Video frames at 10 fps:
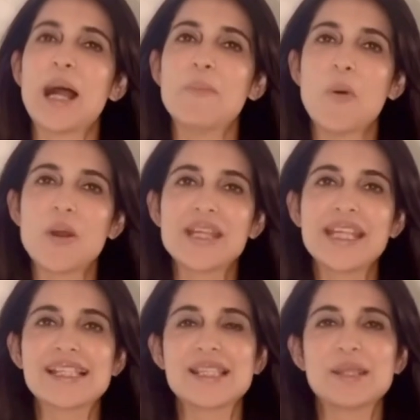our body
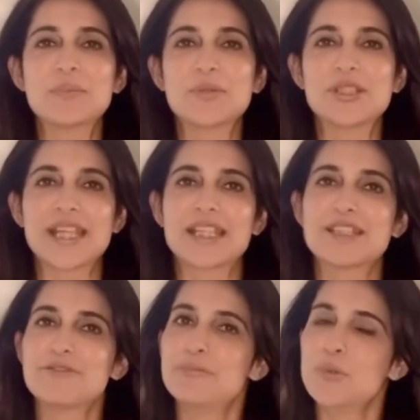is in the
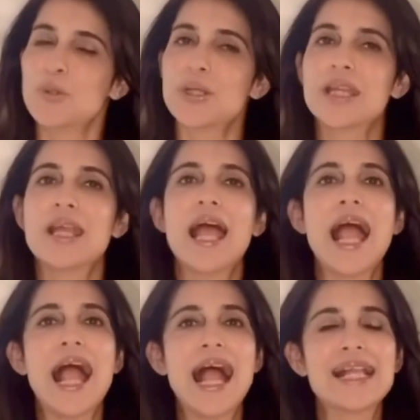protective mode
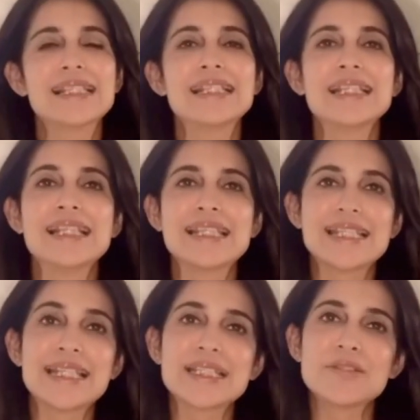as it
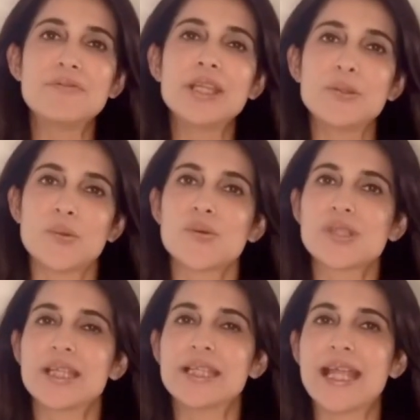instinctively
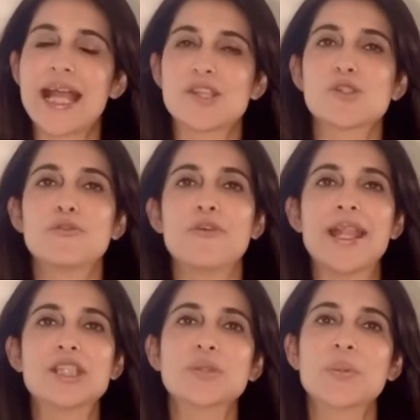knows that it has to
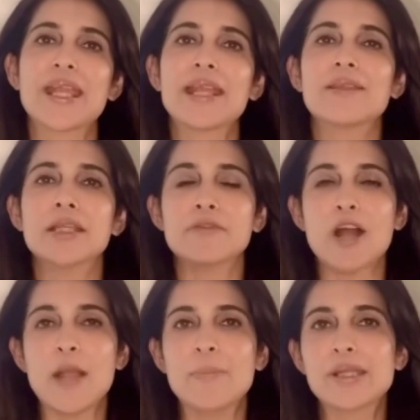fight away the
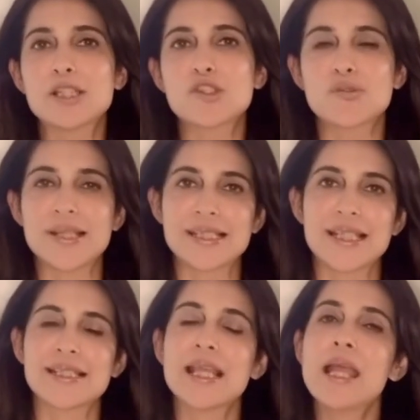environmental
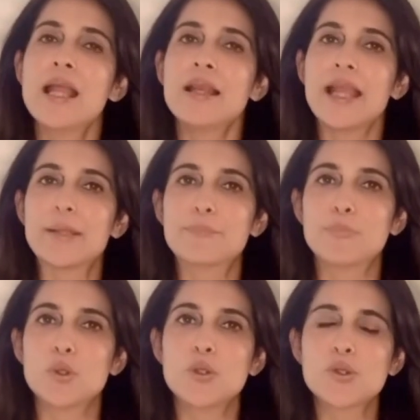stresses
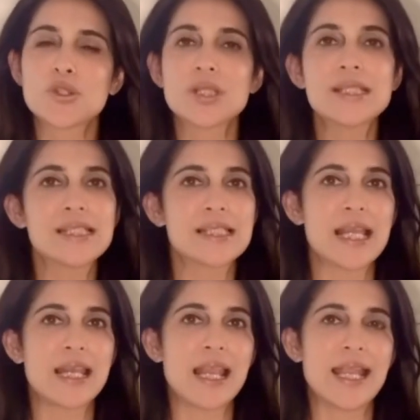like pollution,
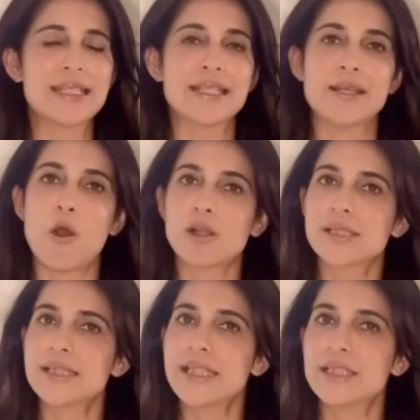sunlight and
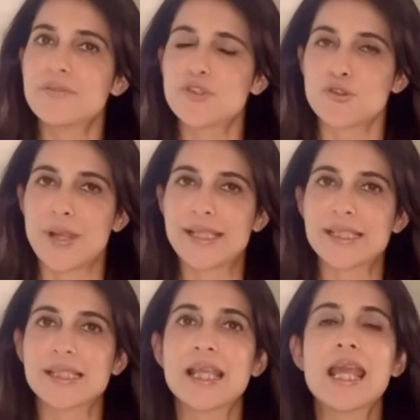oxidative
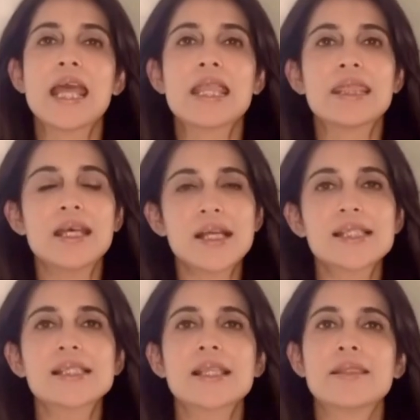stress.
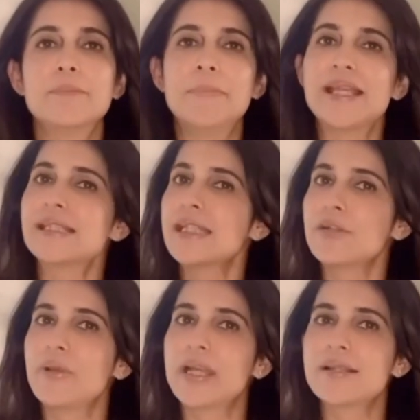Thus, the best
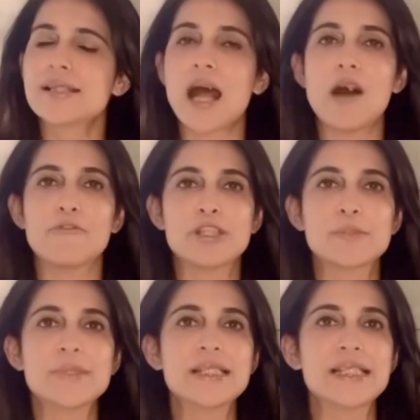ingredients are
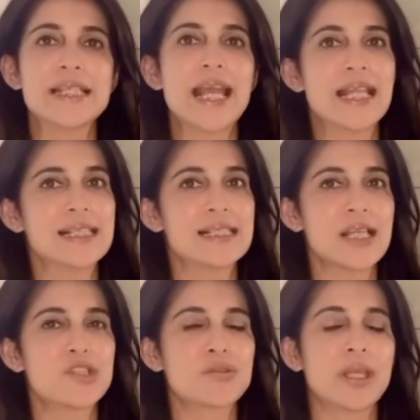vitamin C and
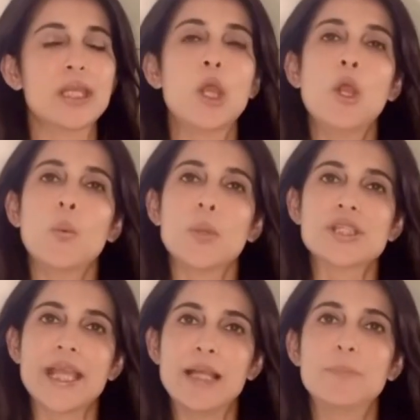sunscreen,
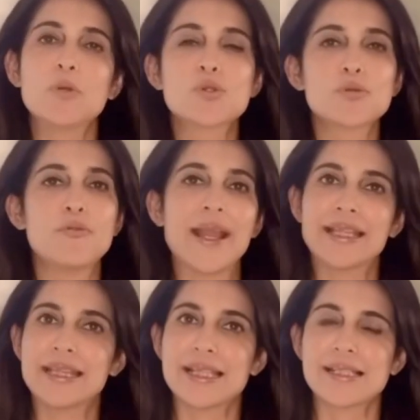which help you to
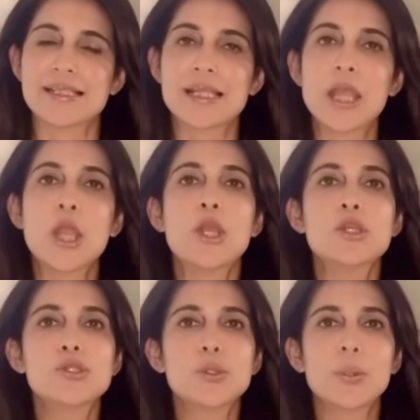fight this.
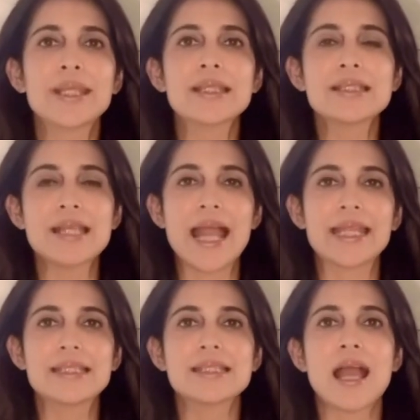During the
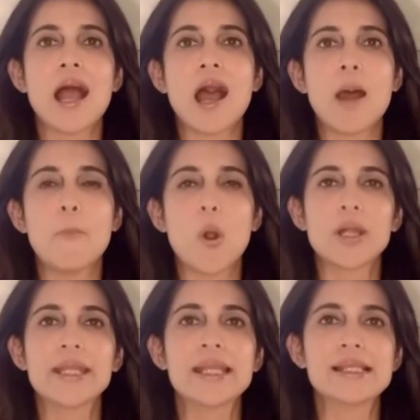night, our
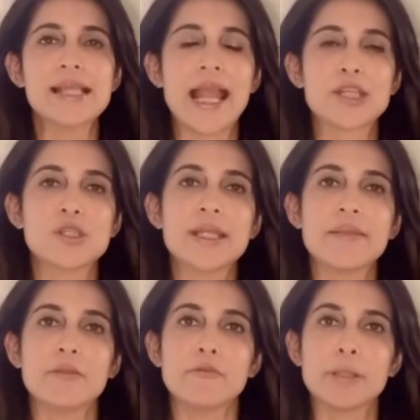body is actually
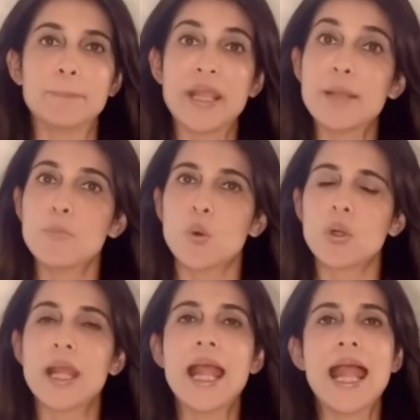in the repair
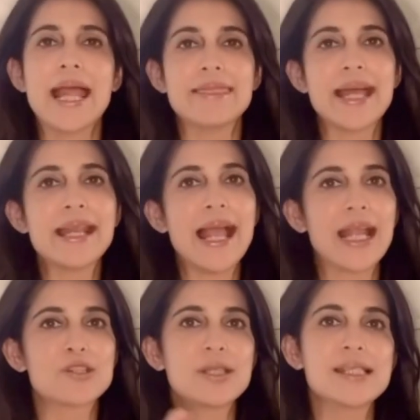mode, and that
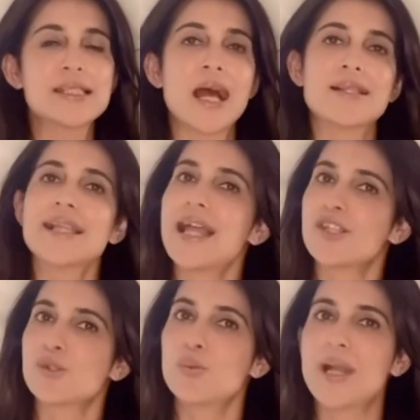actually starts
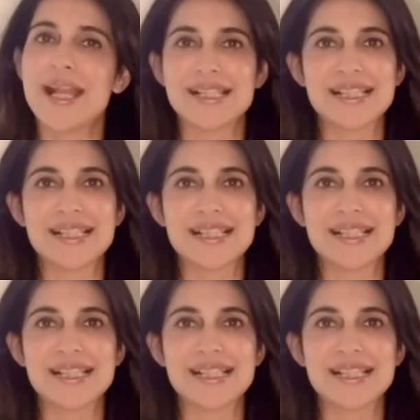as soon as